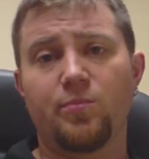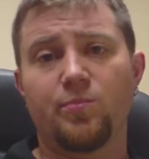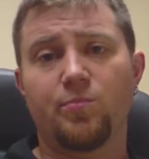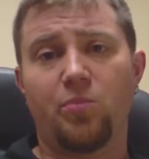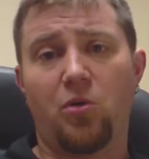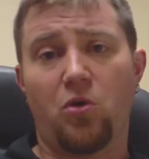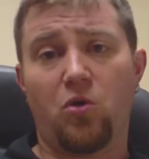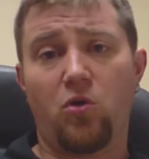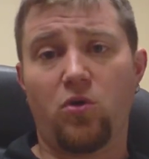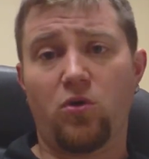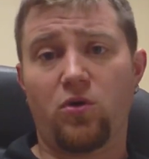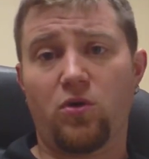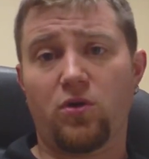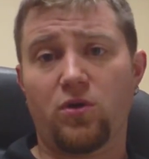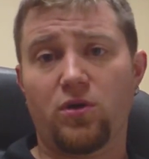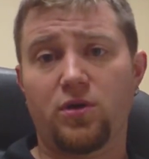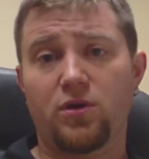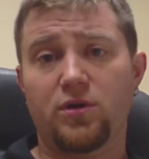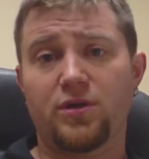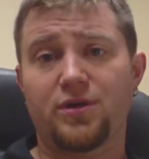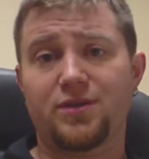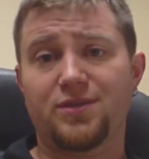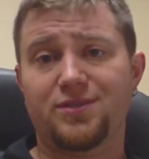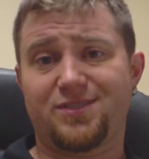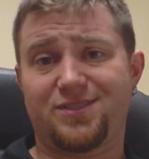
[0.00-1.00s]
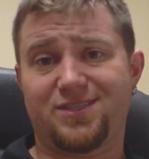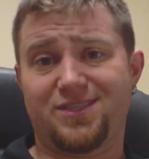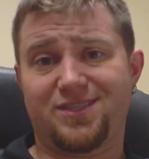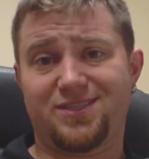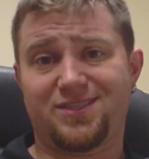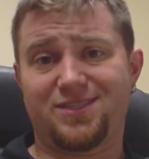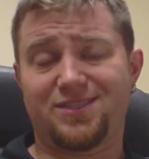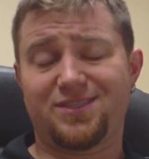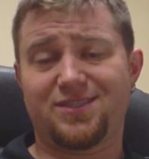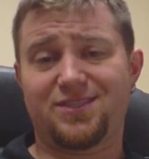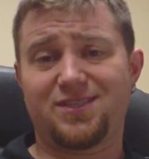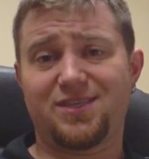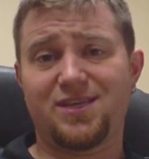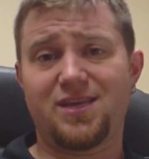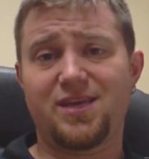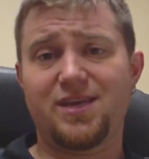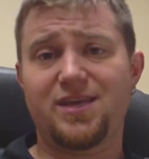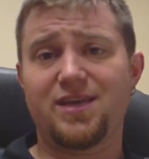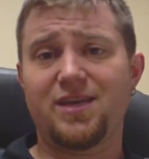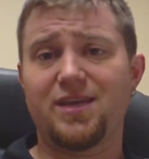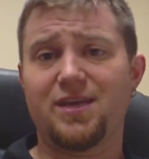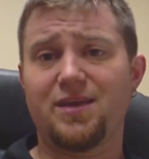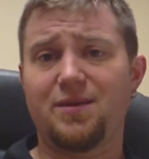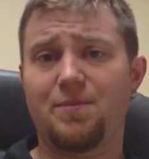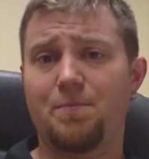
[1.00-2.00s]
poor
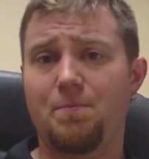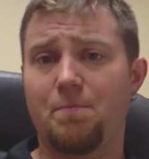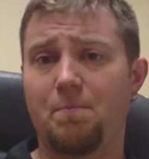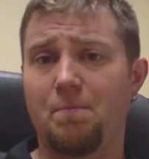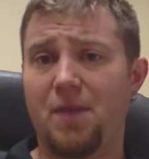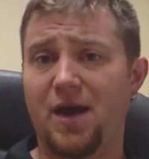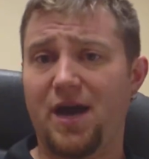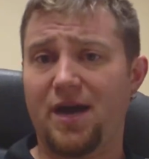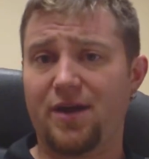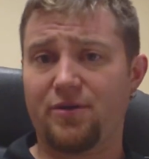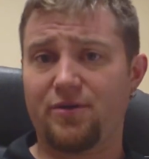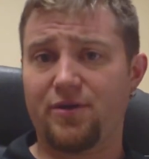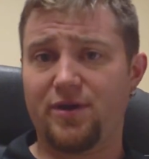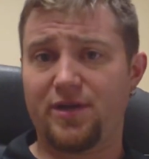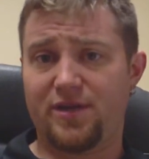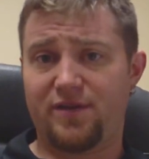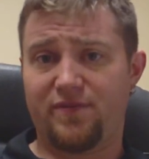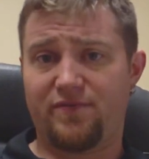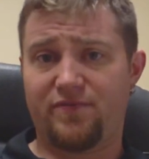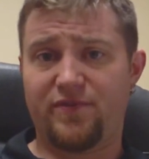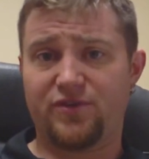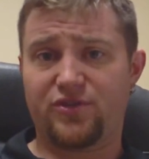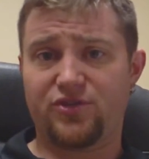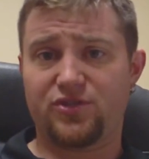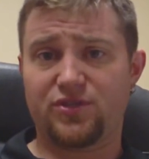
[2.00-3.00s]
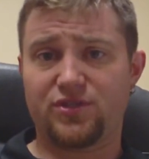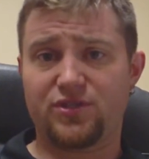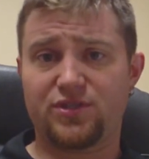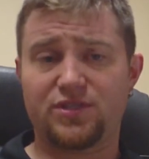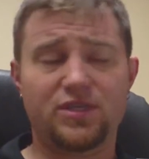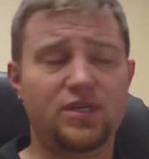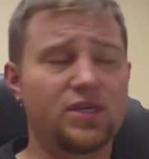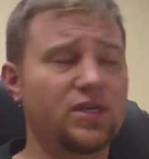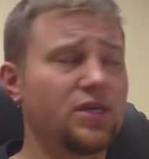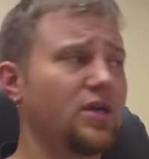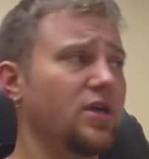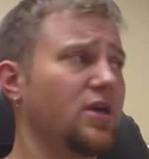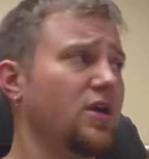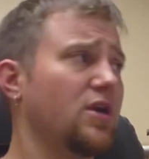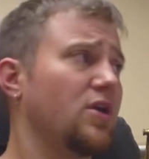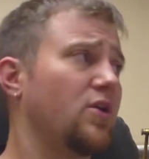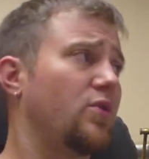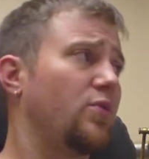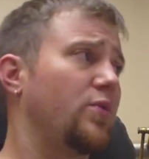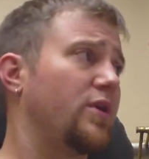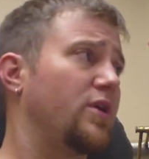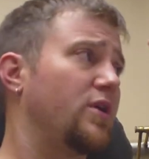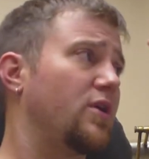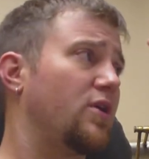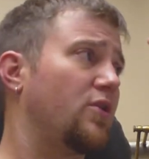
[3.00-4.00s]
consistency, moderate efficiency.
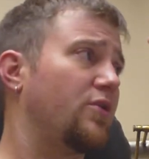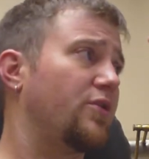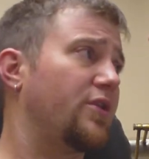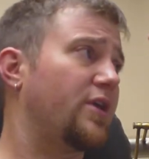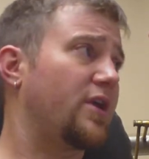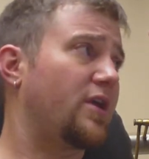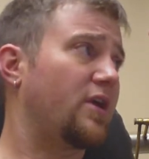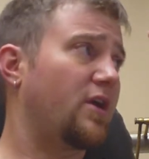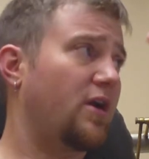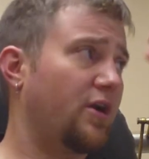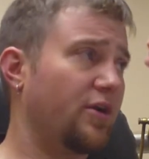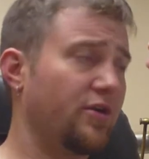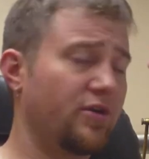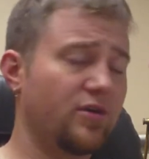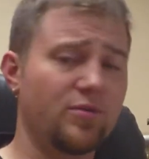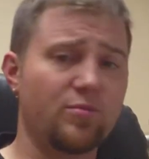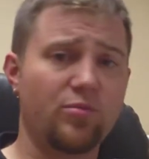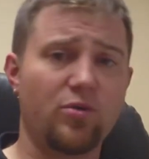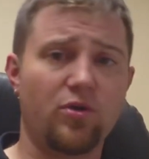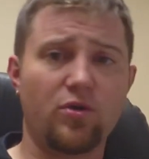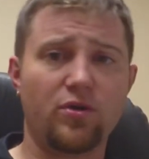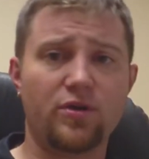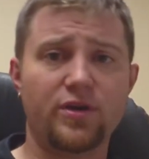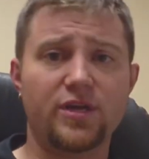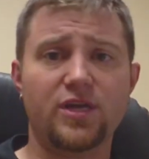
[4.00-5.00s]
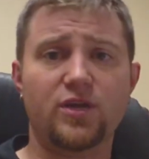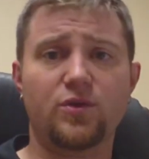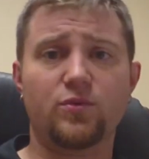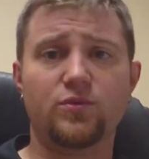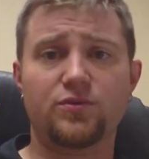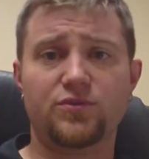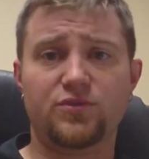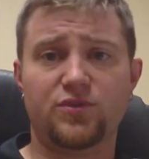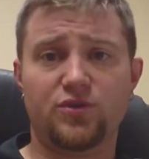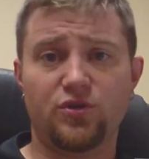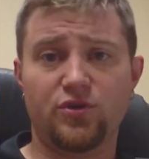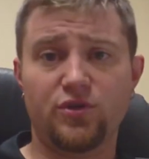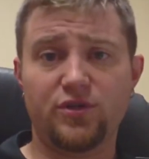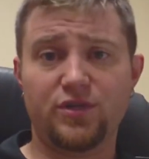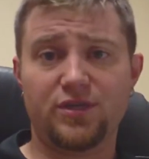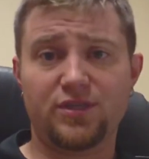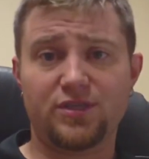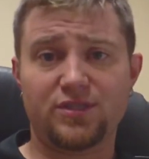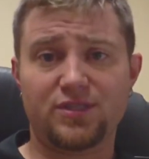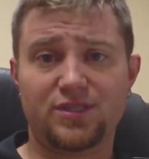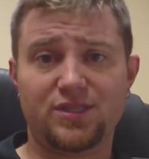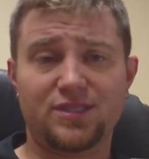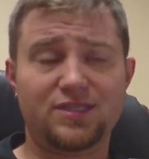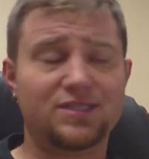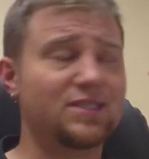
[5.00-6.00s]
We know that underboard equals good
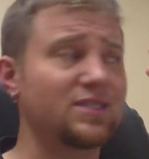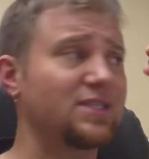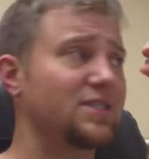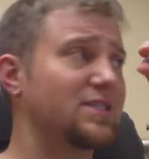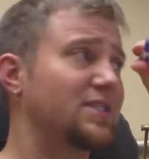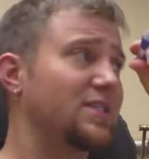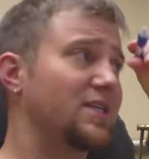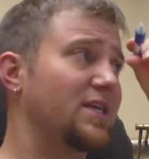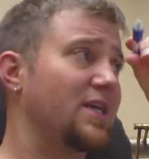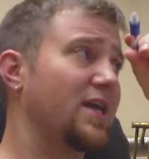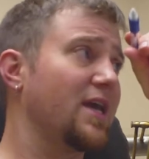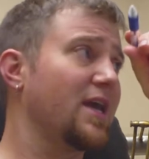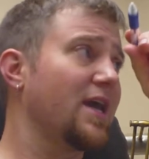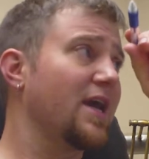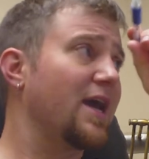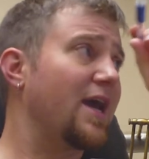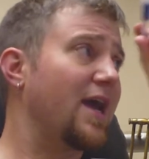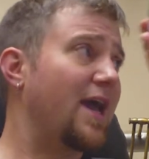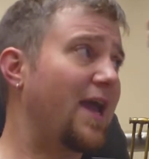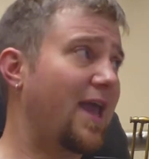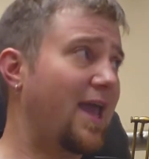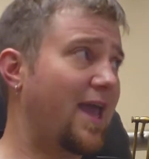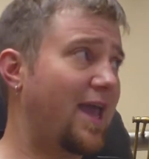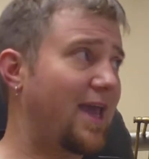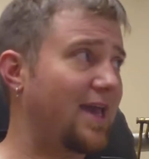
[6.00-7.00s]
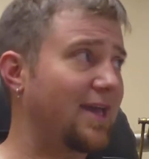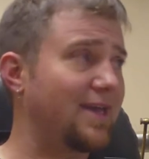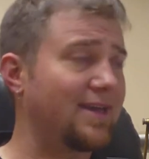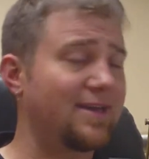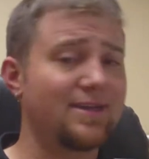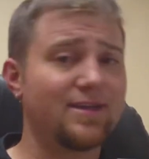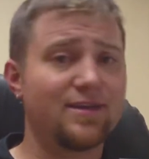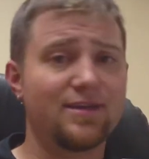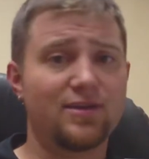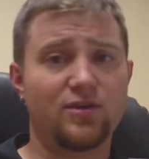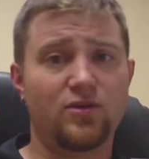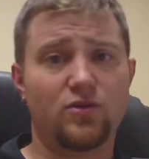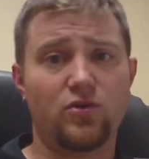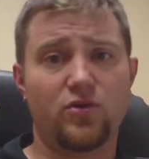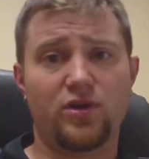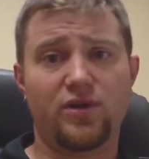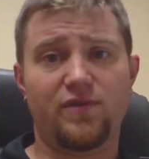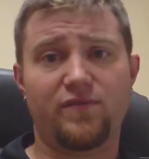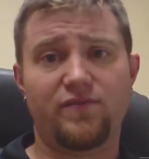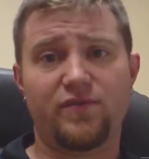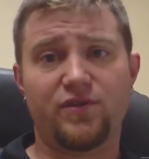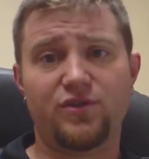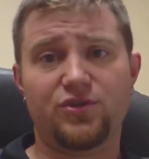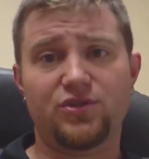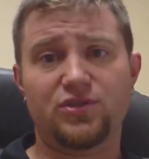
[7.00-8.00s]
consistency and good
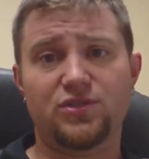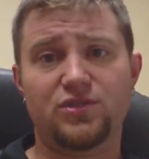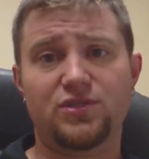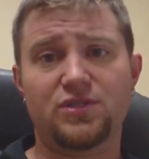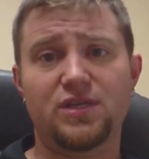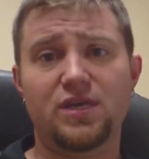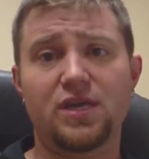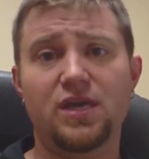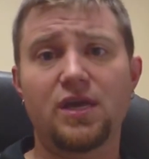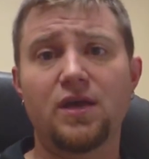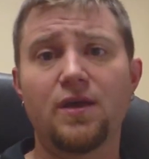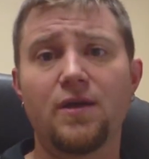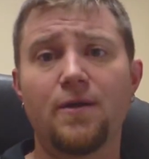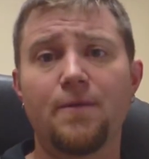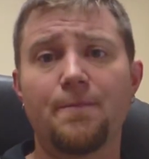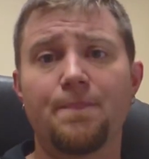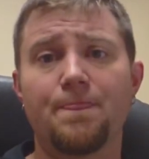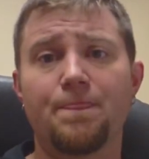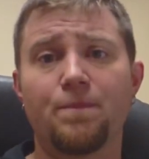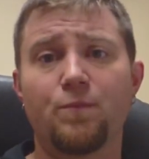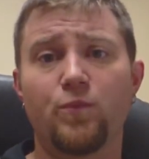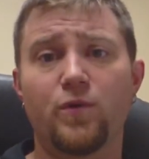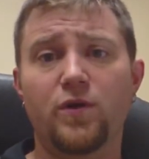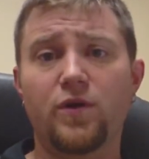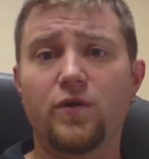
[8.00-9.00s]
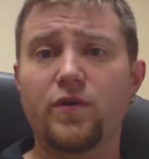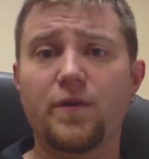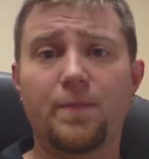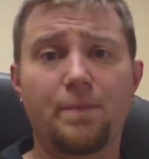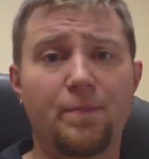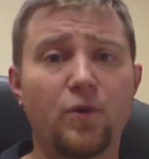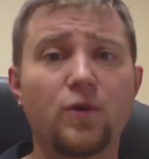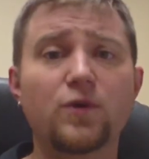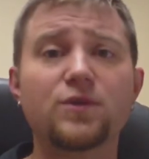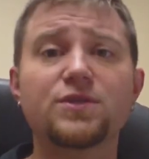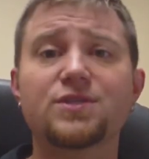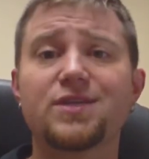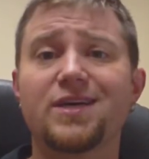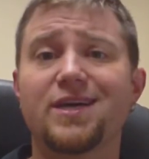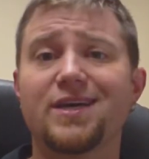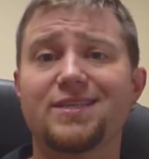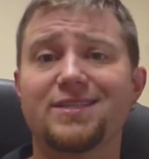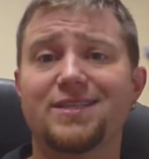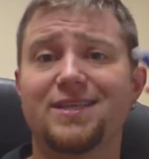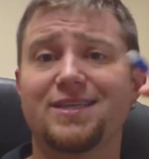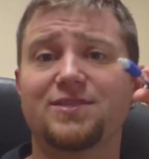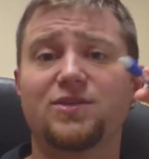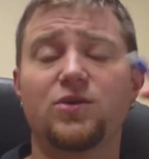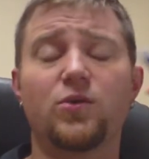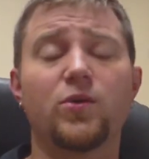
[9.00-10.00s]
efficiency. We know that bore
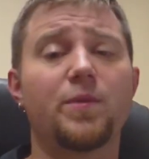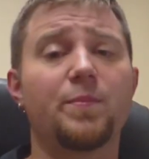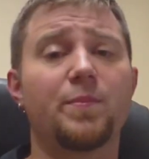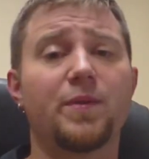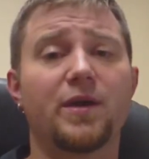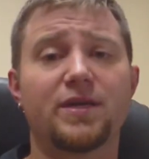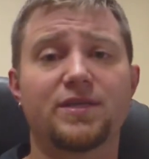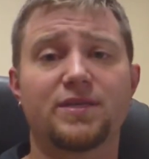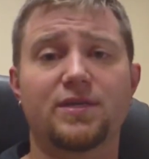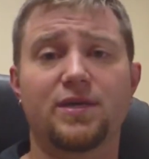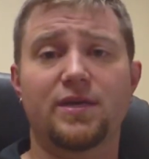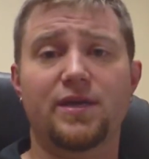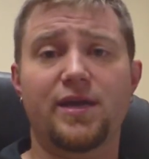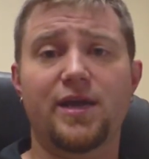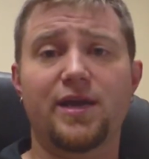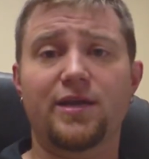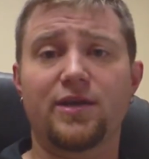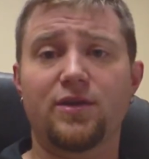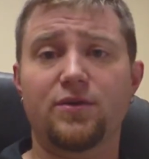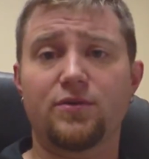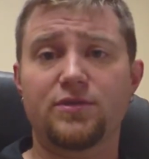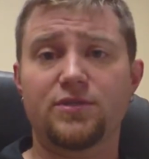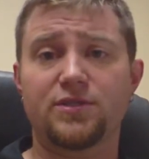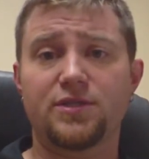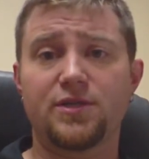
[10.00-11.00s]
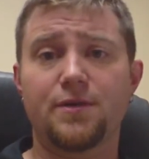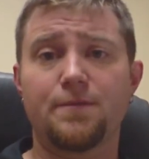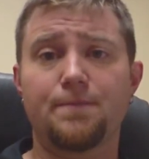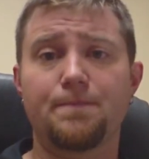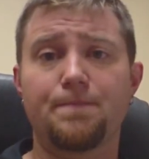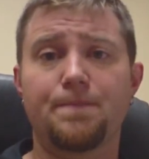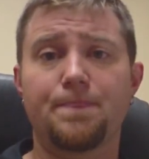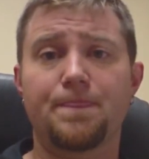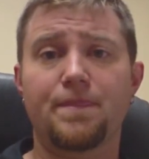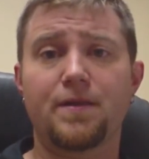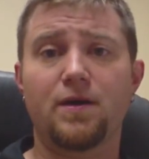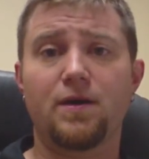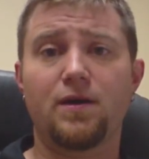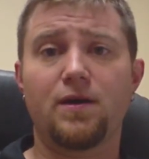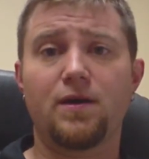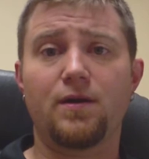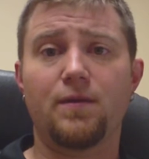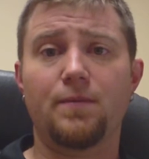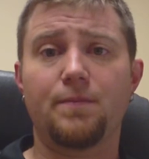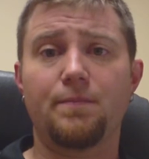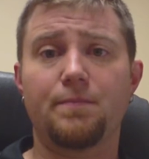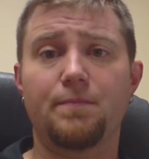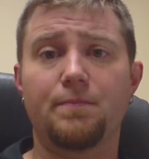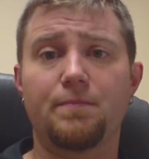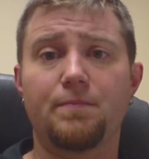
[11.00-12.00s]
size has no impact on accuracy.
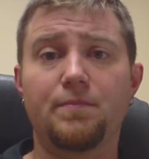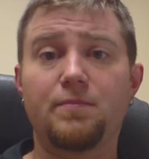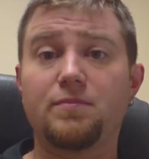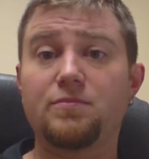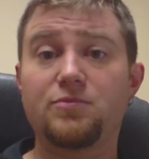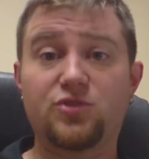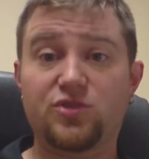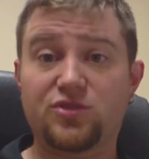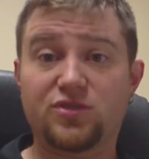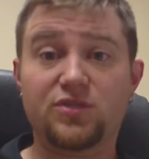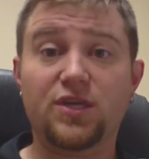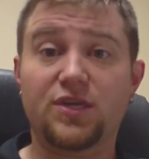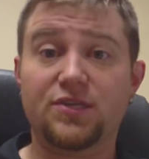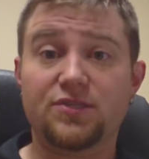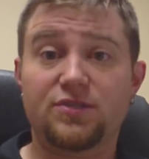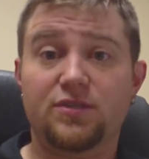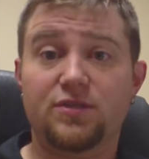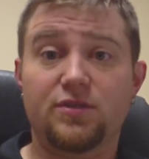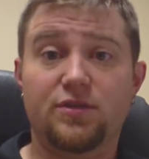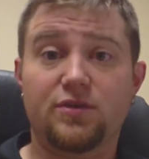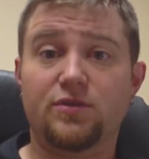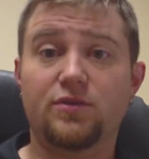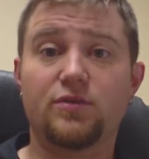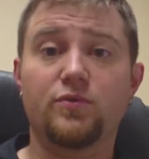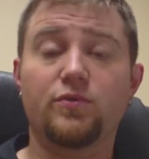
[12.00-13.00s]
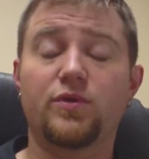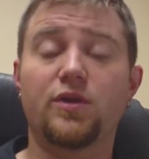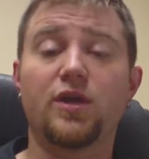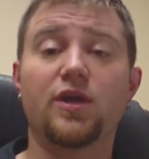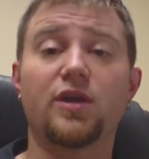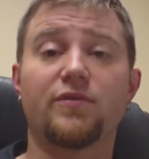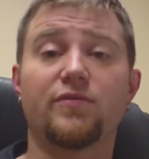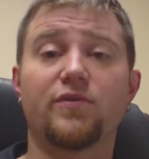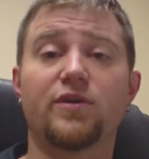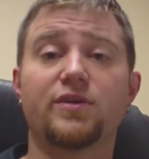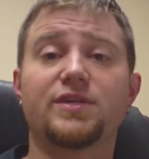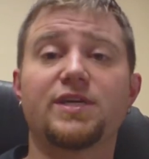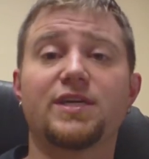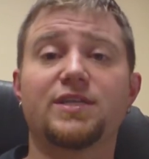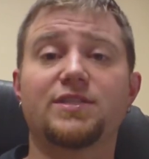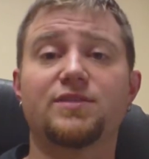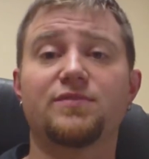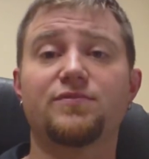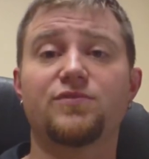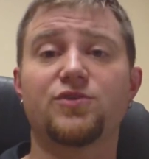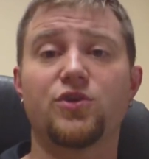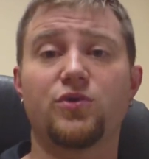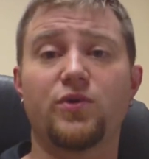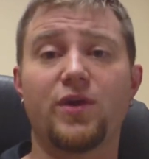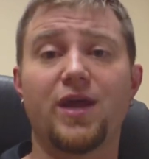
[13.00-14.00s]
It just doesn't. None of our tests
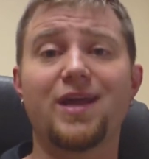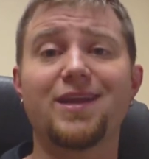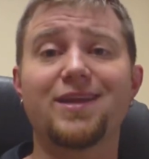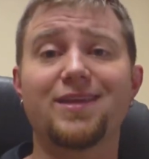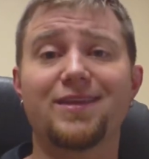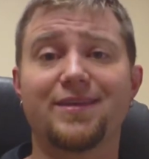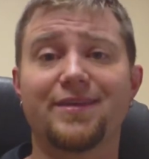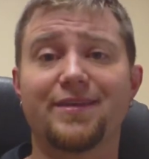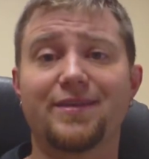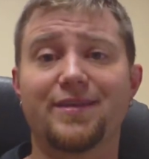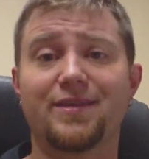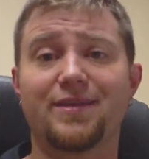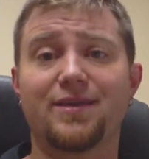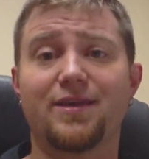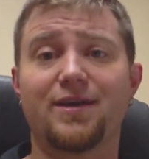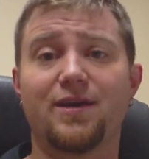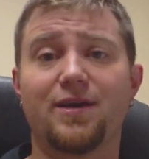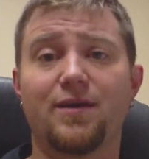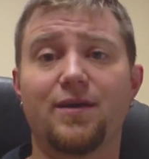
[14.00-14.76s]
have shown anything